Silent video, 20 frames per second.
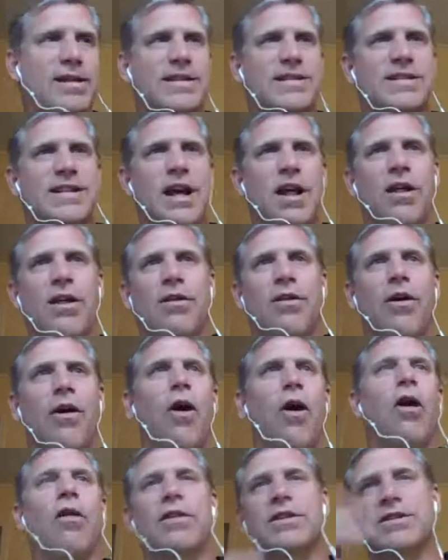sell
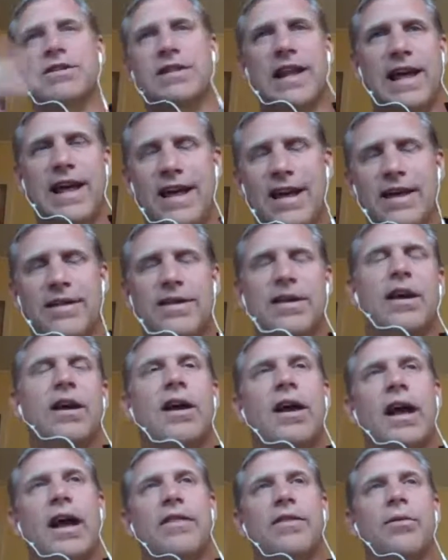all this land?
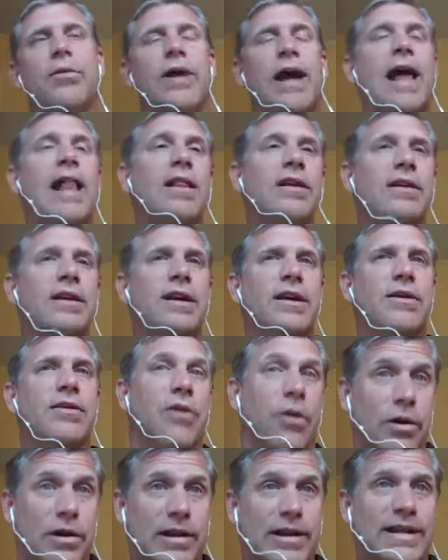And the reality,
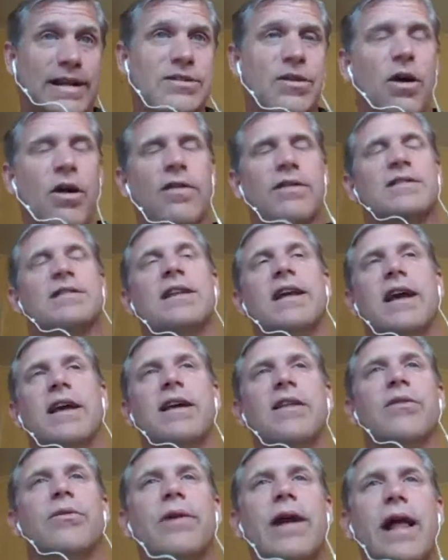or lease all this land.
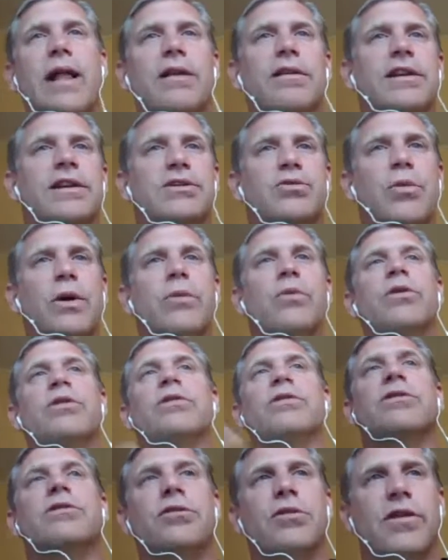And the reality is we
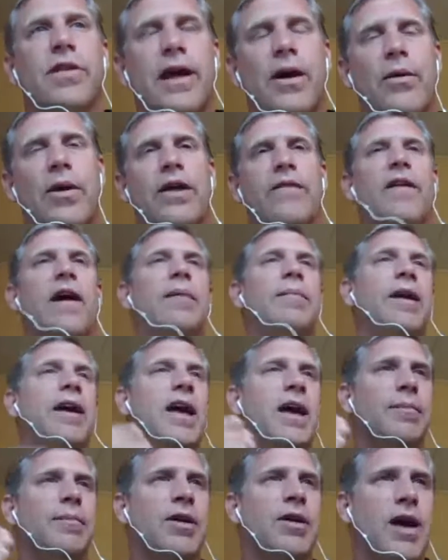wouldn't do it that way. If I
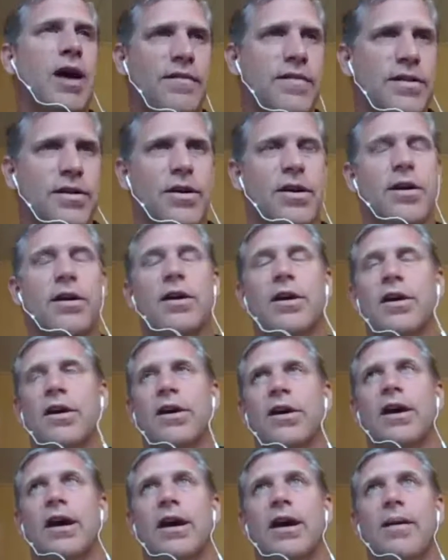became governor
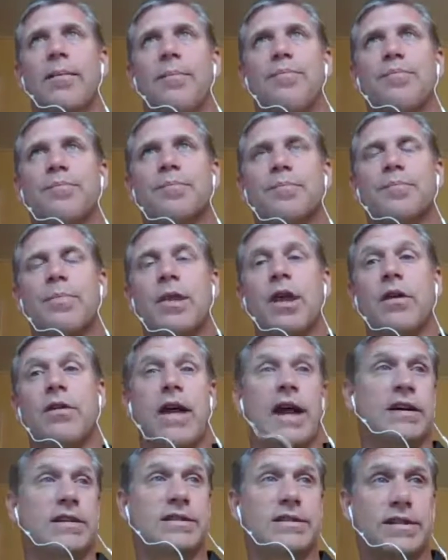
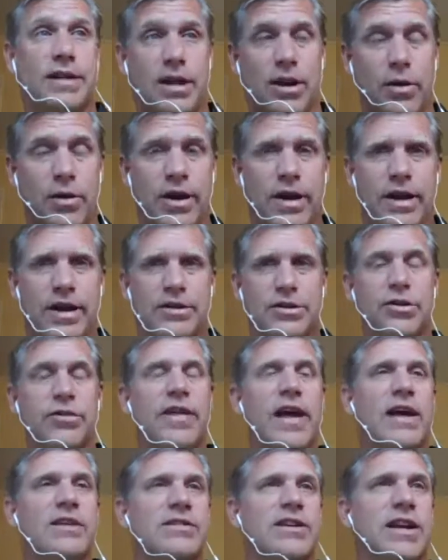next, in
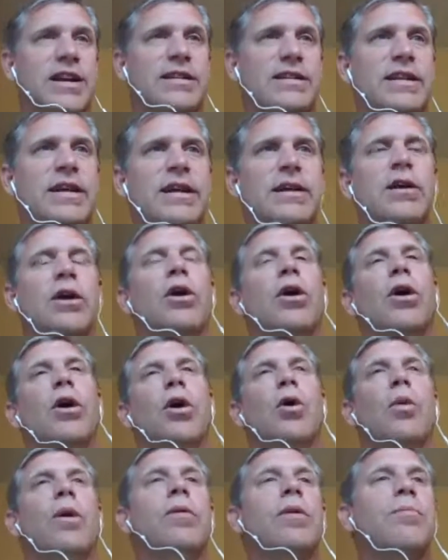2018,
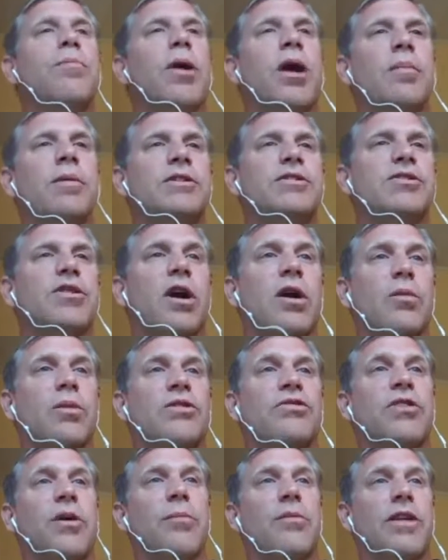we would probably start with
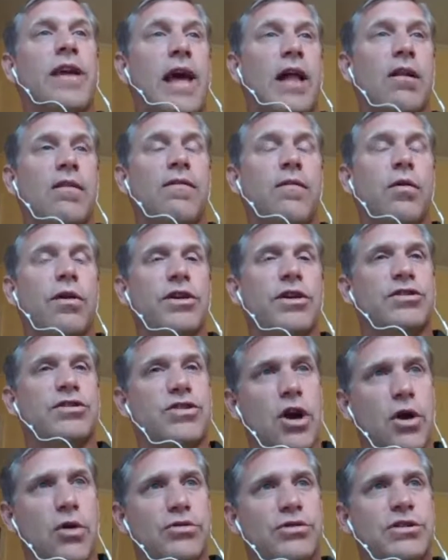some of California's
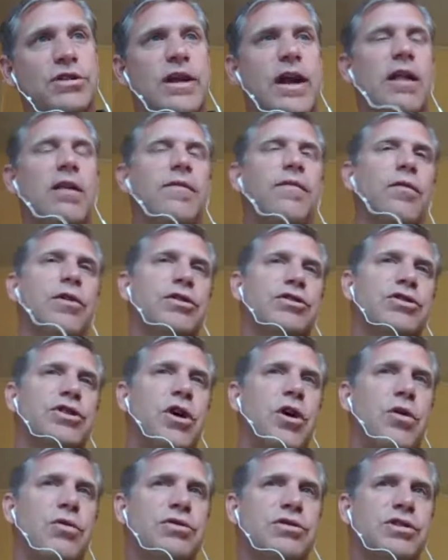coast. California's
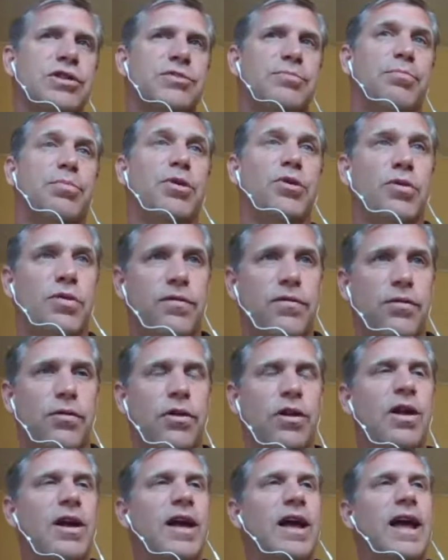coast is
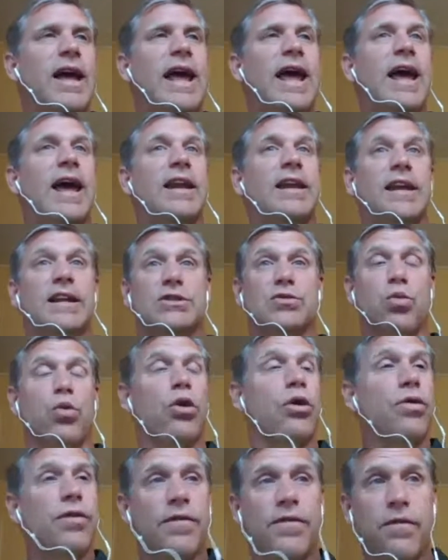beautiful and it's
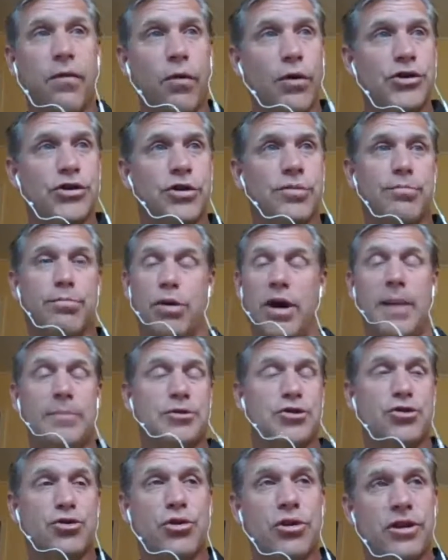worth a fortune,
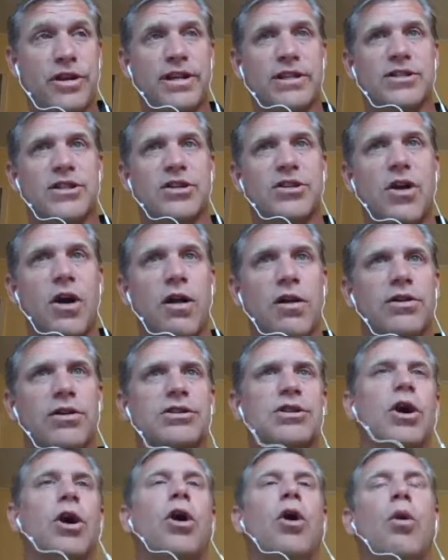perhaps trillions of
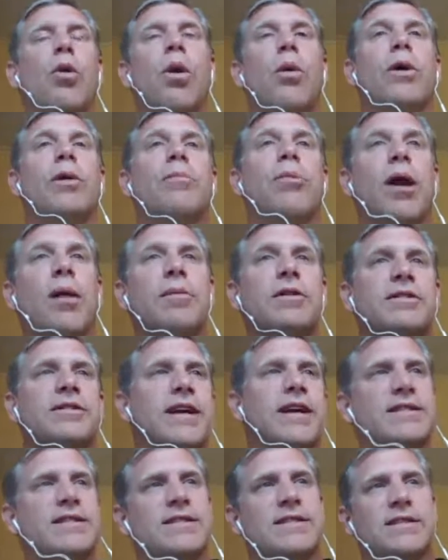dollars. What we'd probably
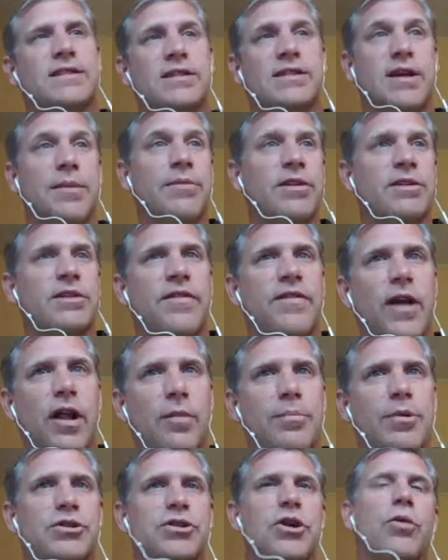say is to some of the
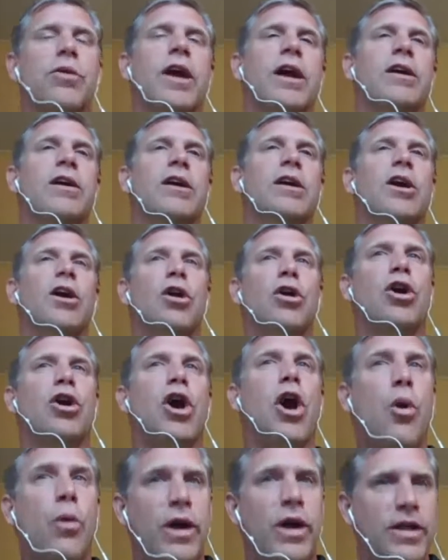developers, okay,
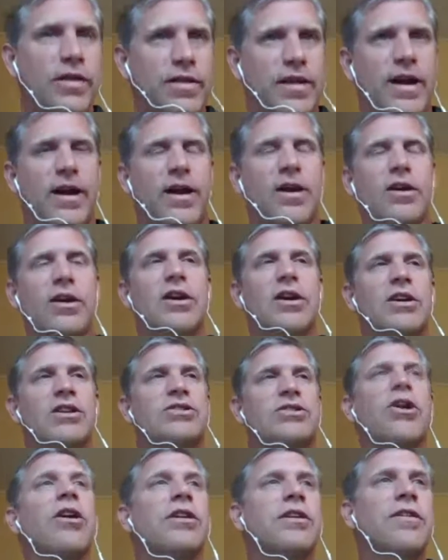go in there,
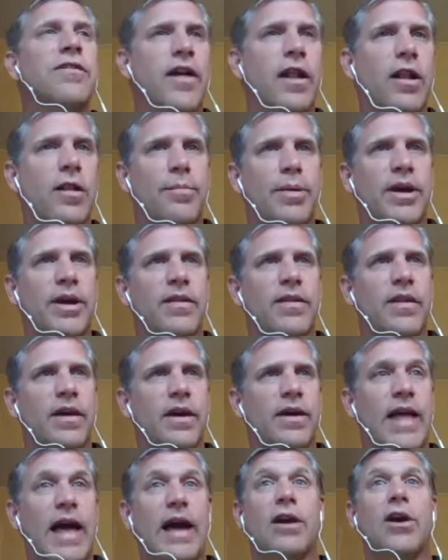start developing
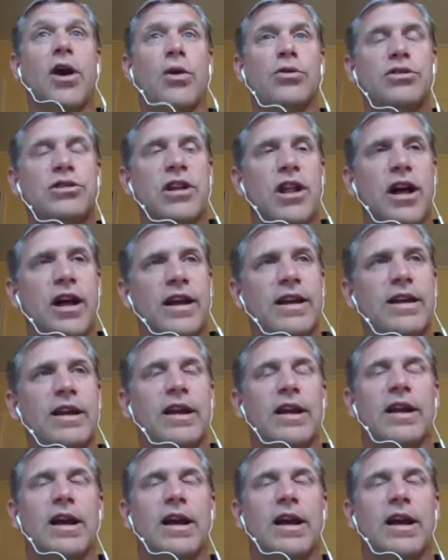that coastline,